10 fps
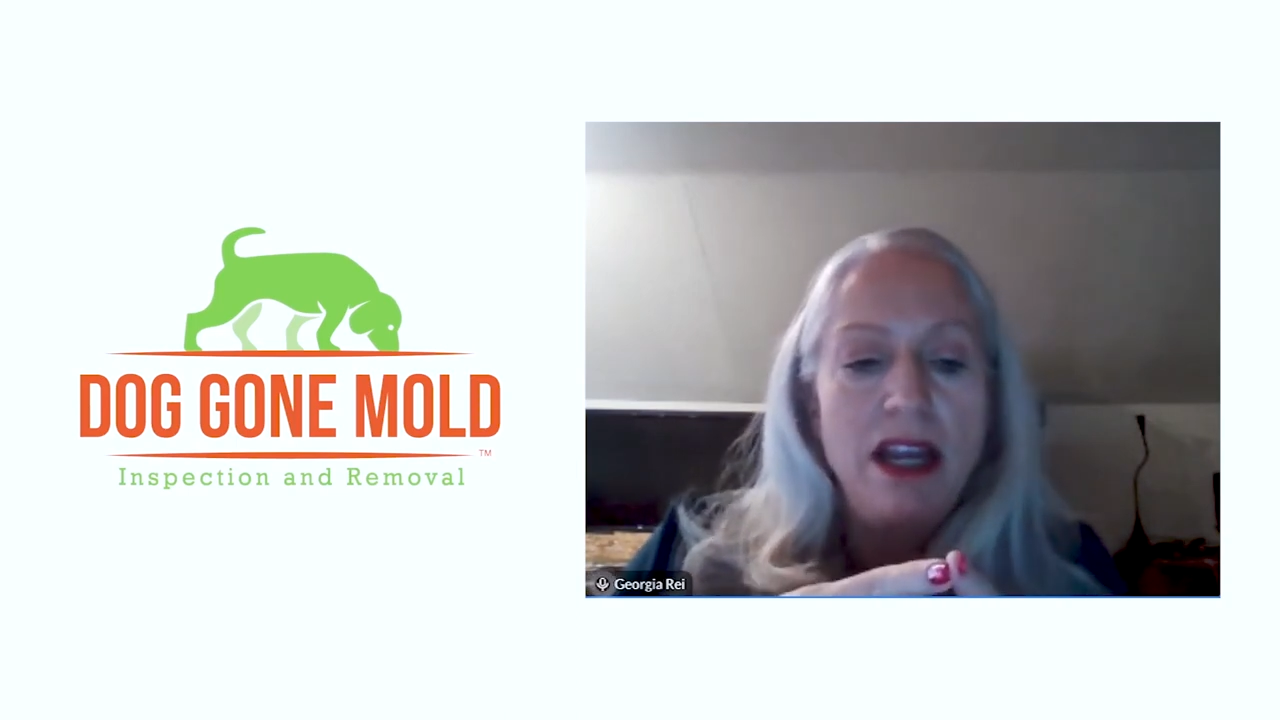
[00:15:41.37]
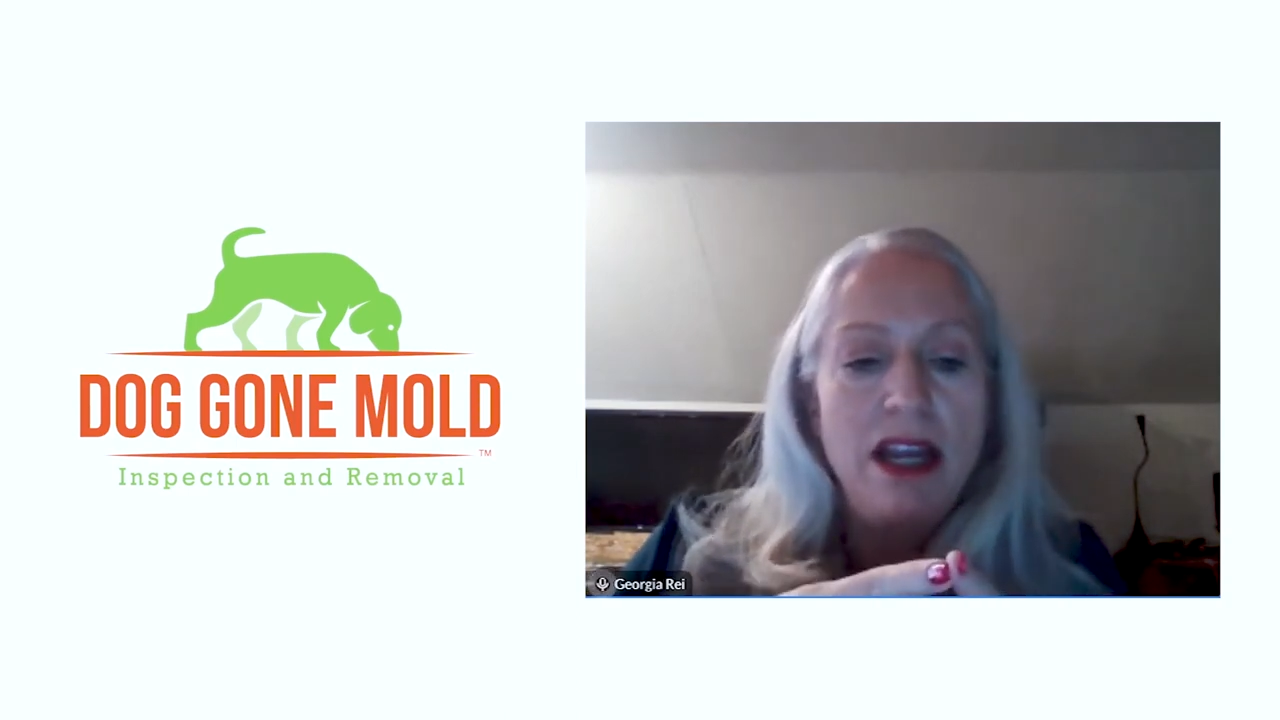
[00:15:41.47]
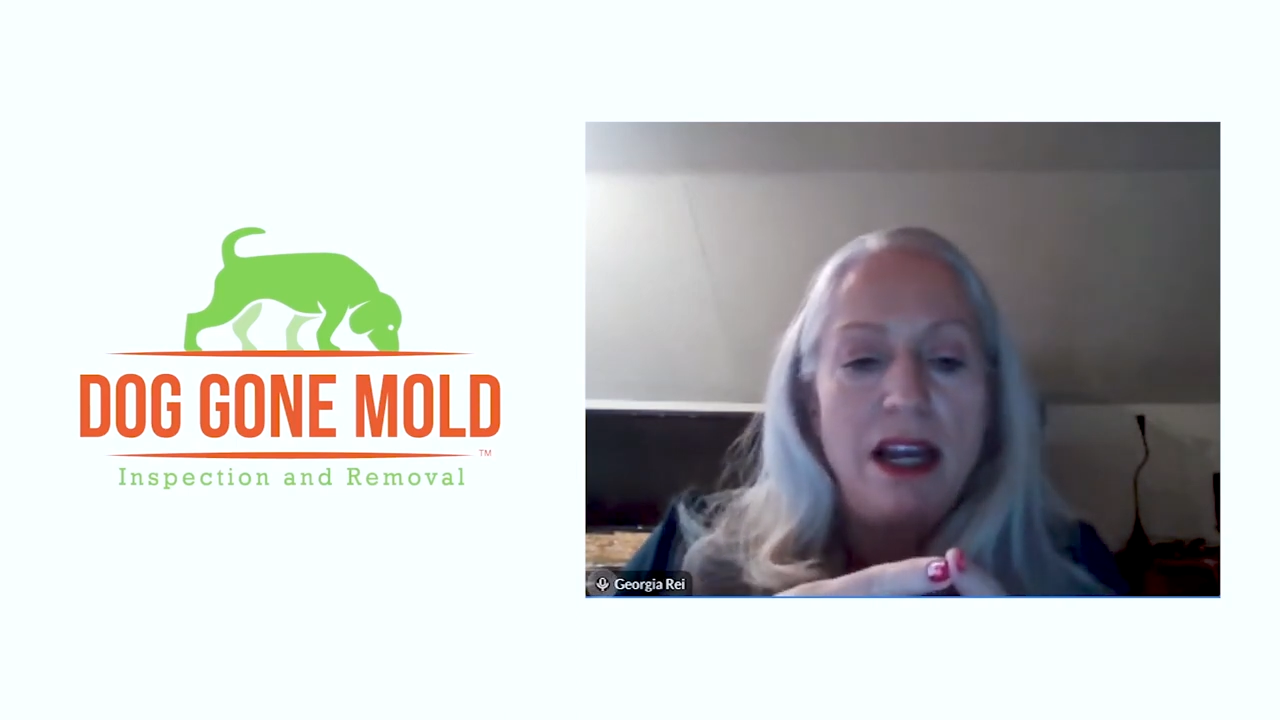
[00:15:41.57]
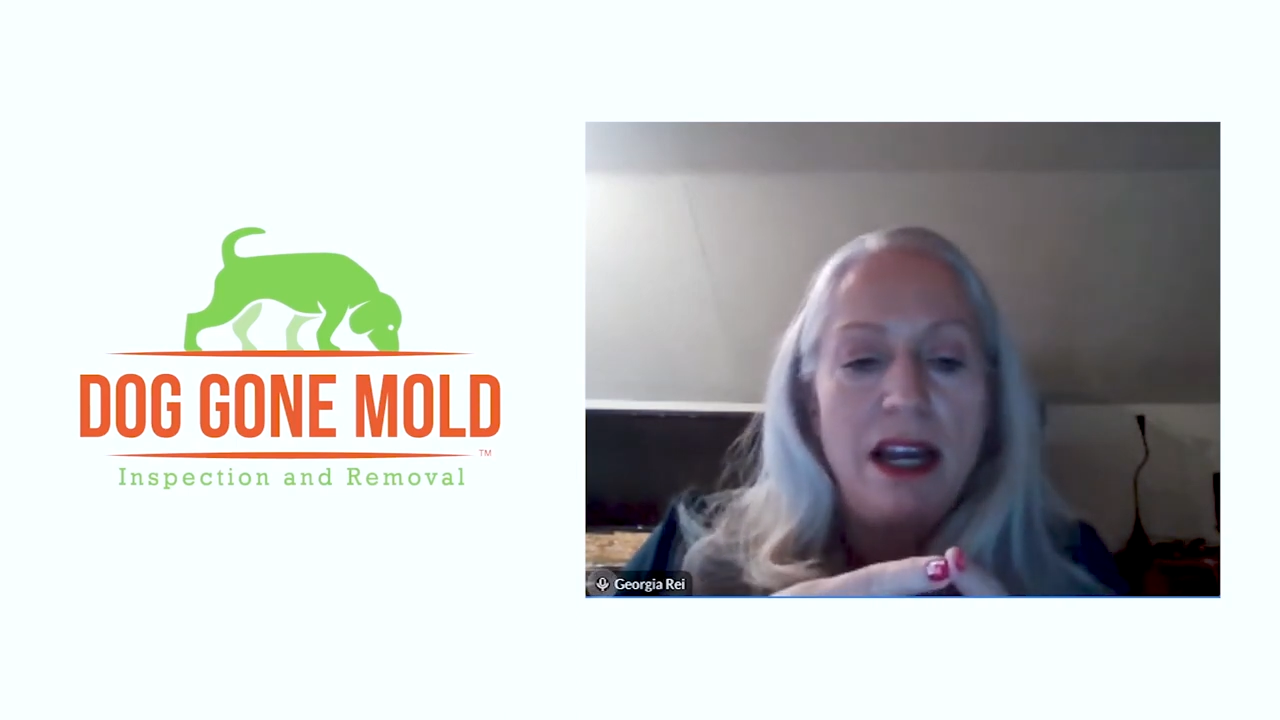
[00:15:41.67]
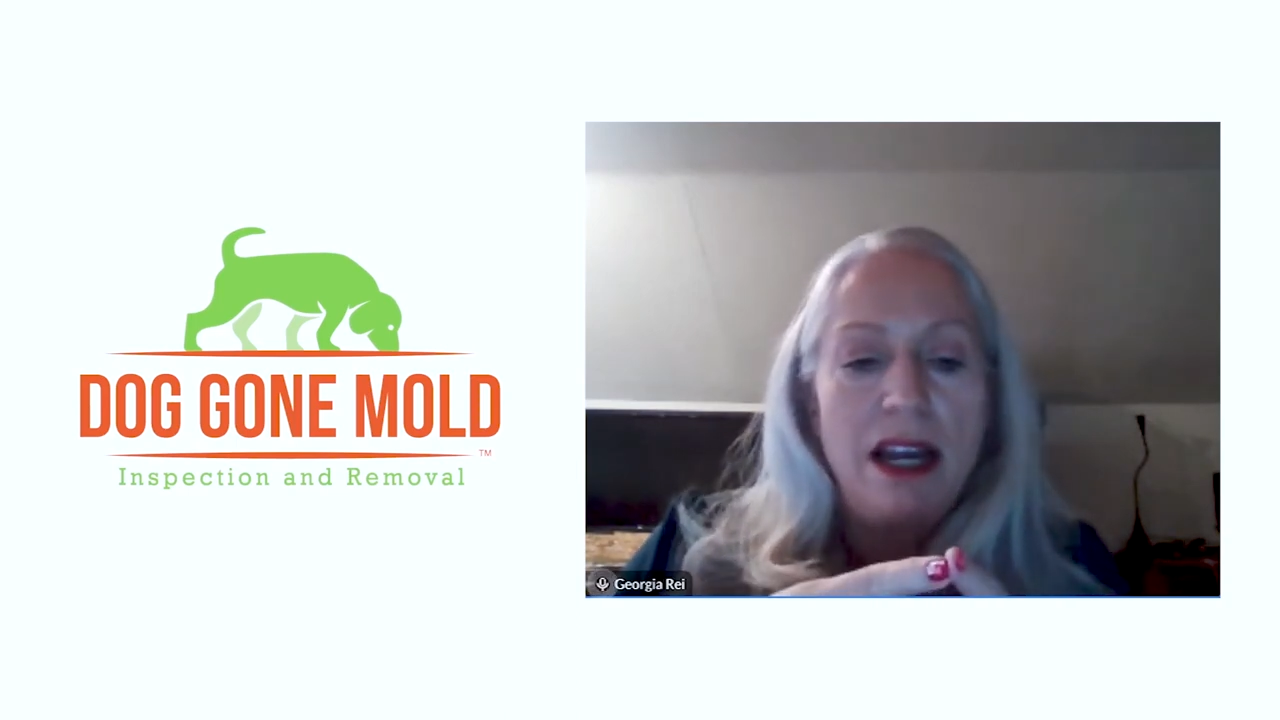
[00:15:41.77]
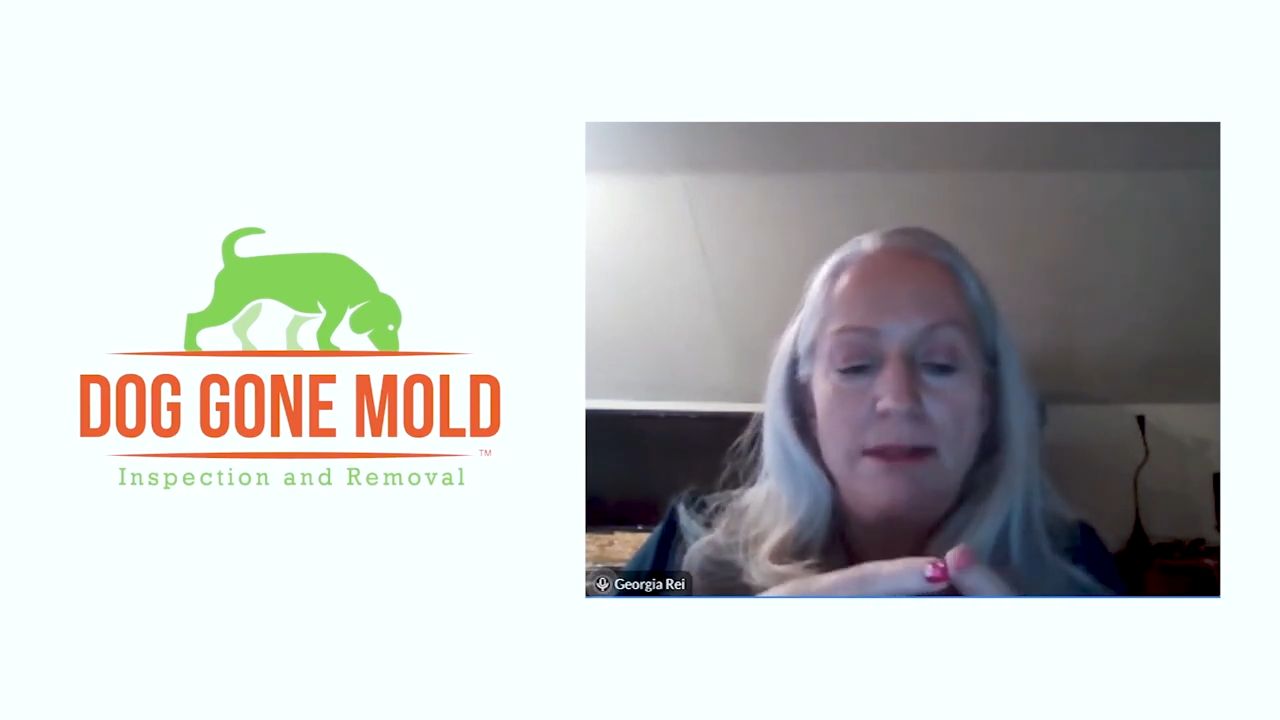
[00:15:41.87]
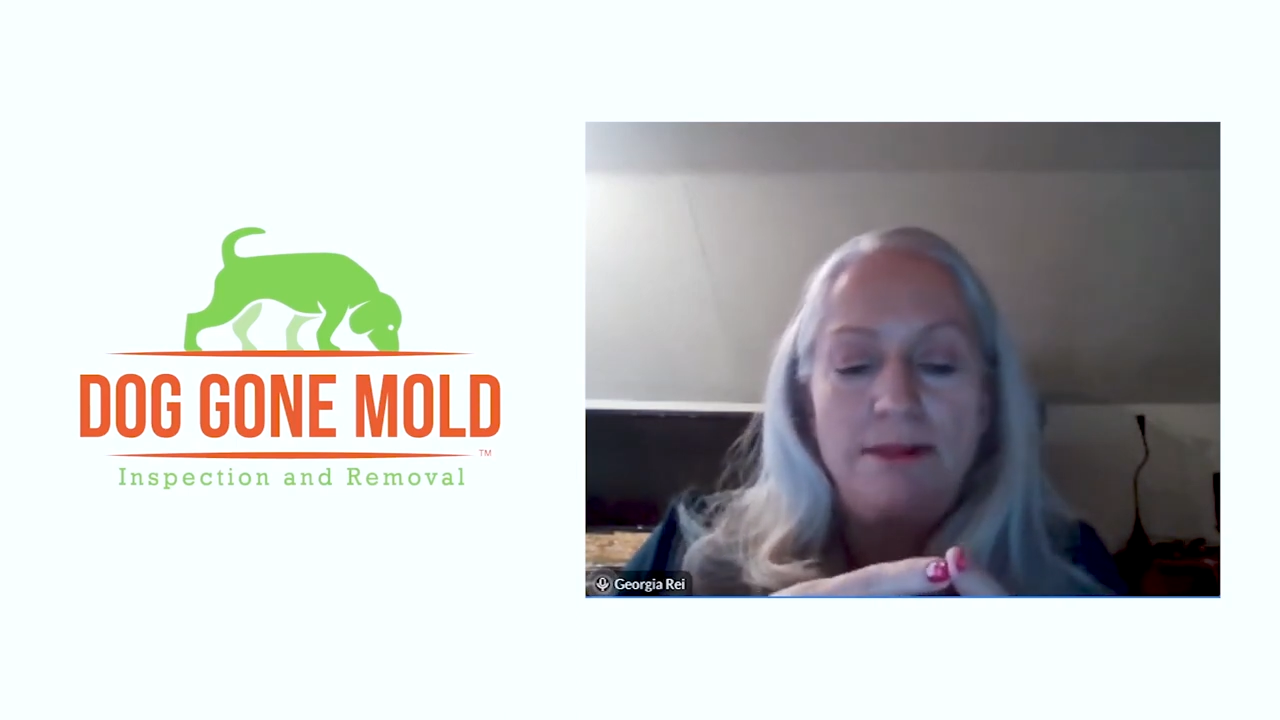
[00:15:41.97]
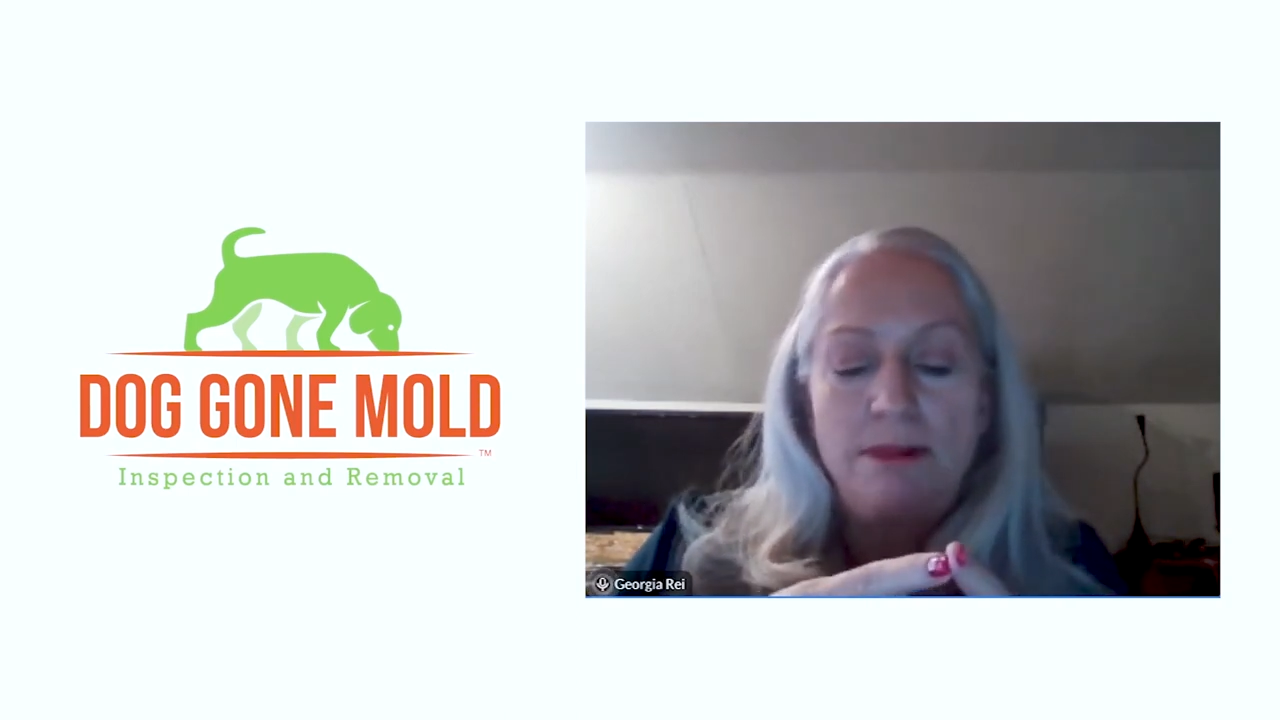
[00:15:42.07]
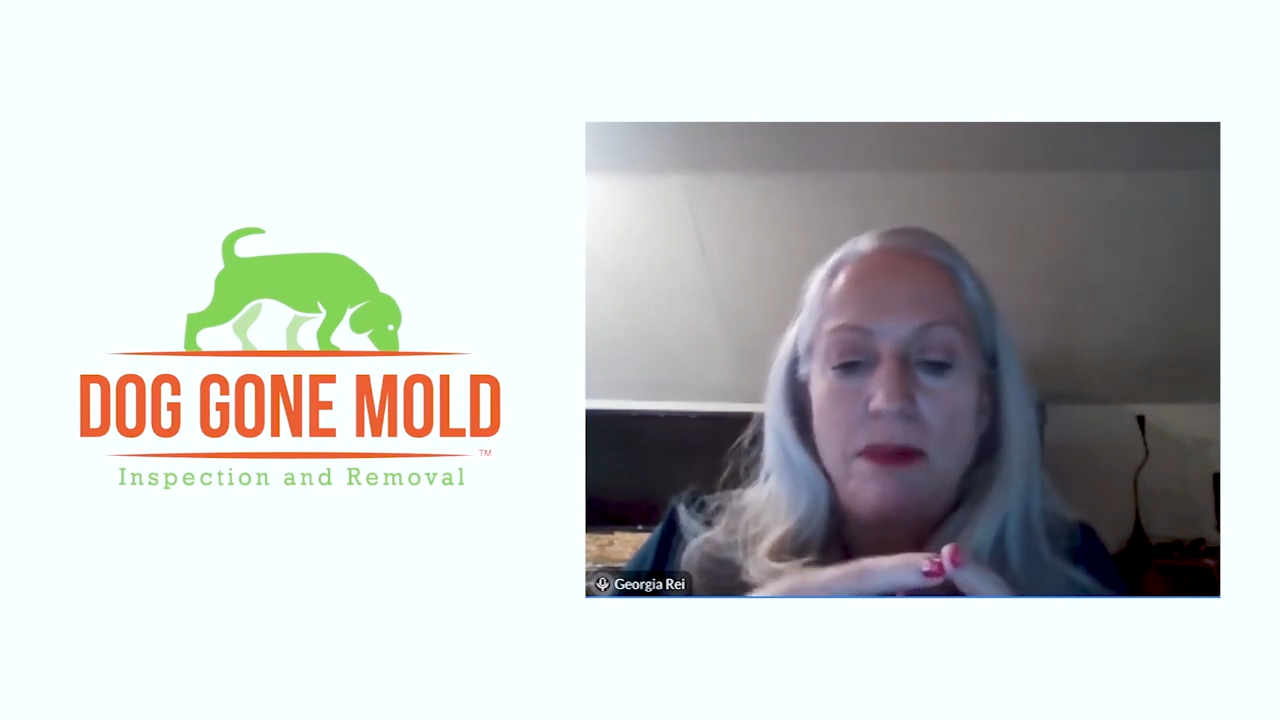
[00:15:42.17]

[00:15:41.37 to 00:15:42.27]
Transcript: I'm